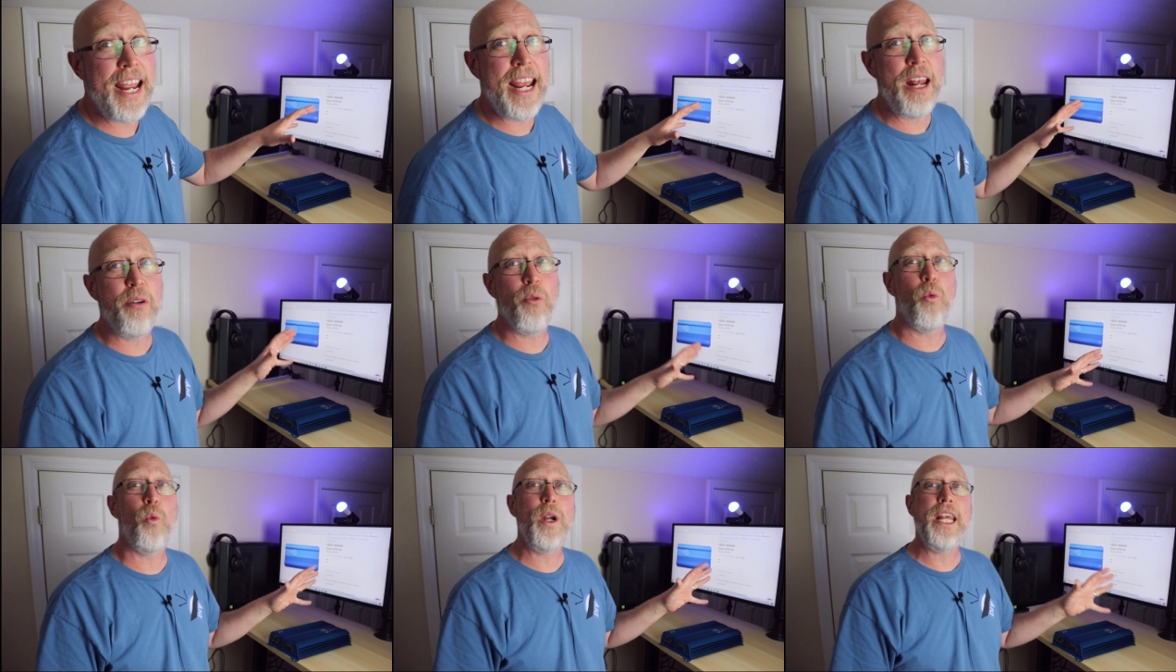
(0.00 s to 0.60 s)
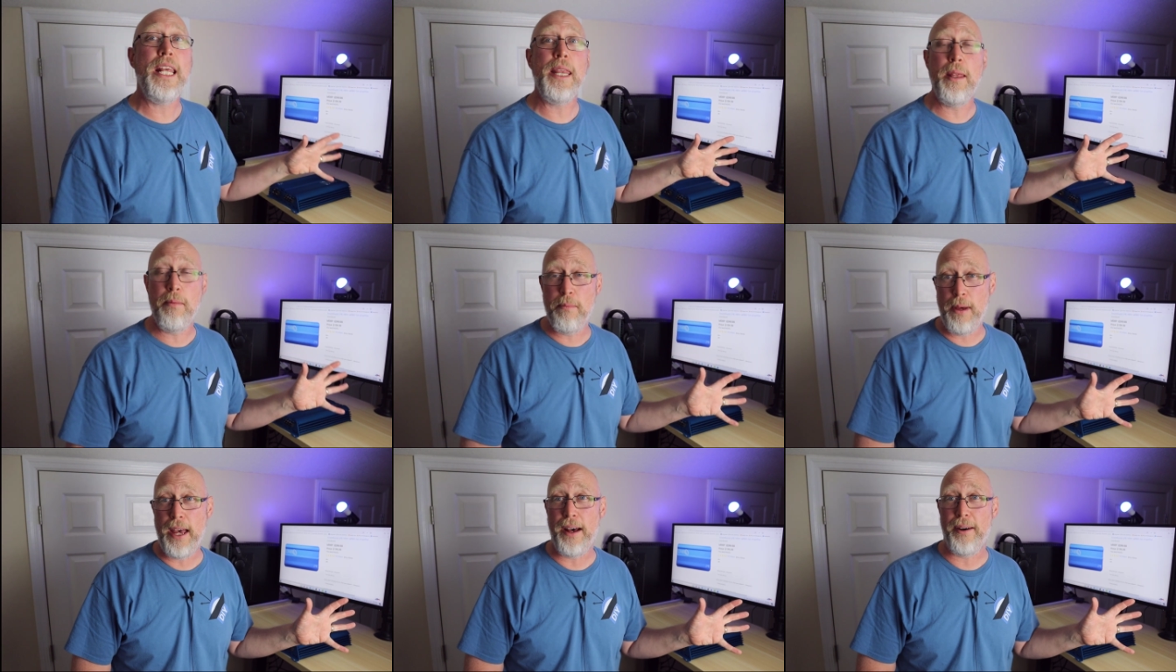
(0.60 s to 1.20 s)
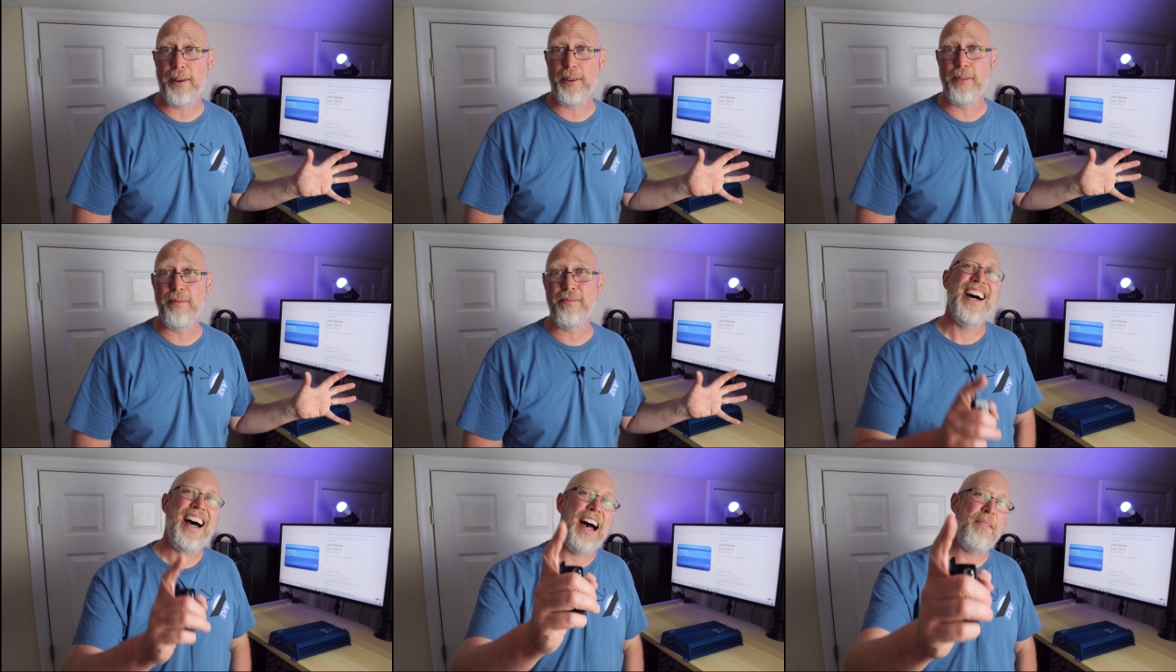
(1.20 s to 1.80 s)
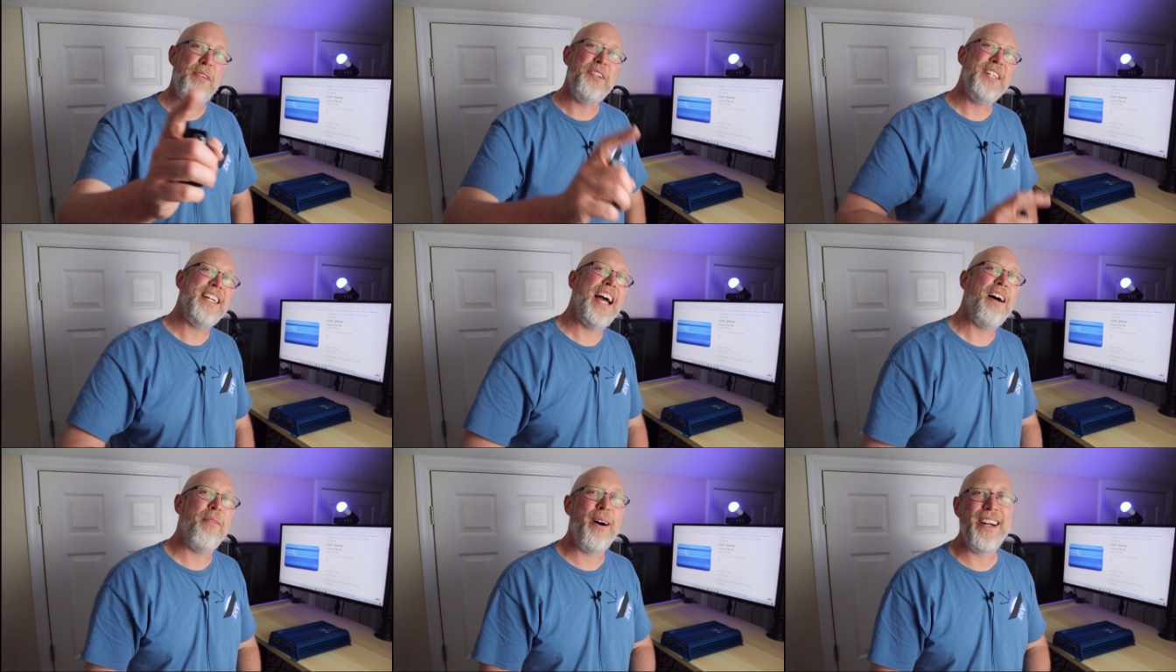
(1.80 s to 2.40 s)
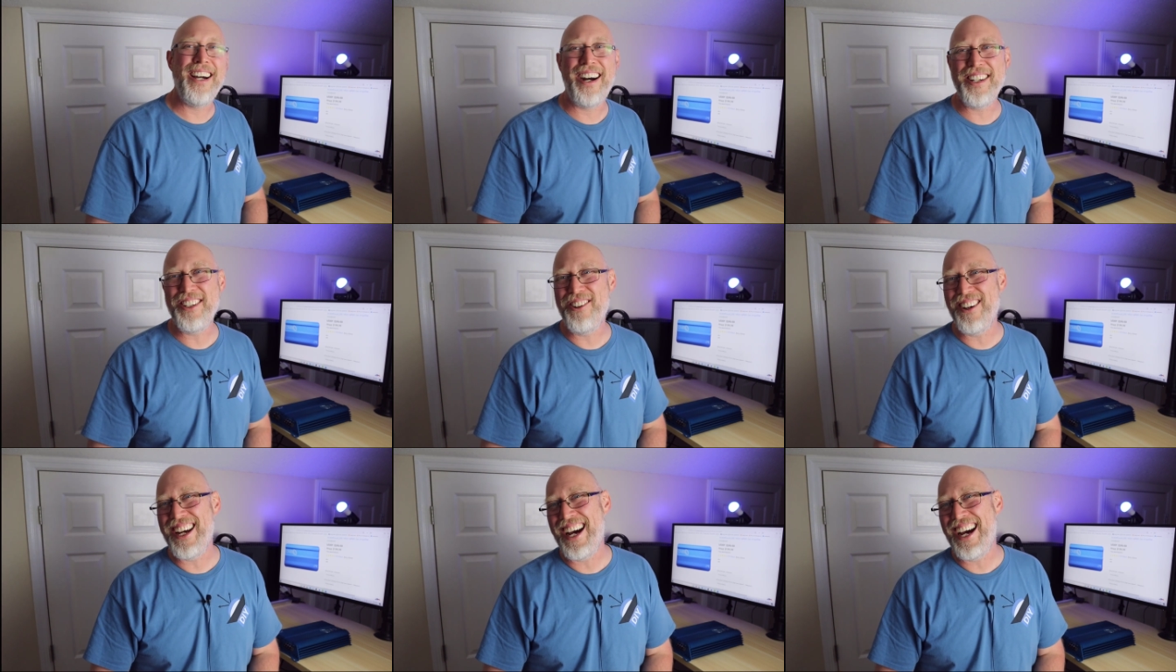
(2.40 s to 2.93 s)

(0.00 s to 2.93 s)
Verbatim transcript: and ring the bell. I'm the DIY audio